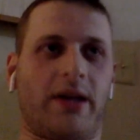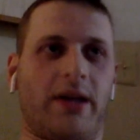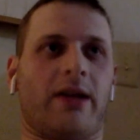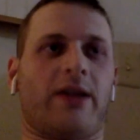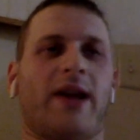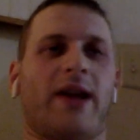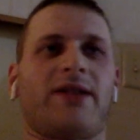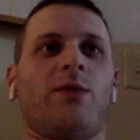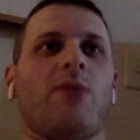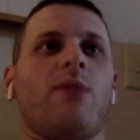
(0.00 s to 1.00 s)
and that
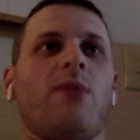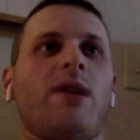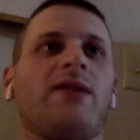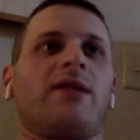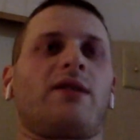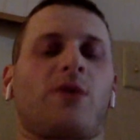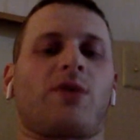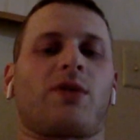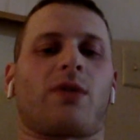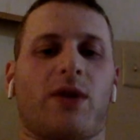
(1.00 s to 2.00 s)
to me means that
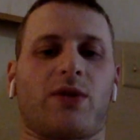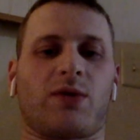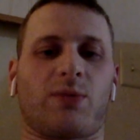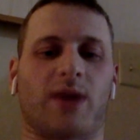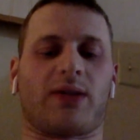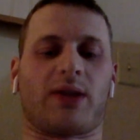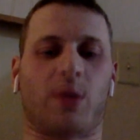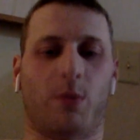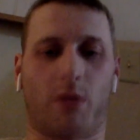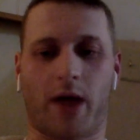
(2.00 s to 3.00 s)
those are the roster spots that
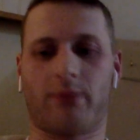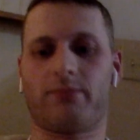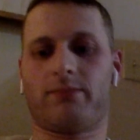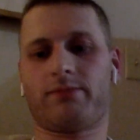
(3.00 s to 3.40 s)
you play.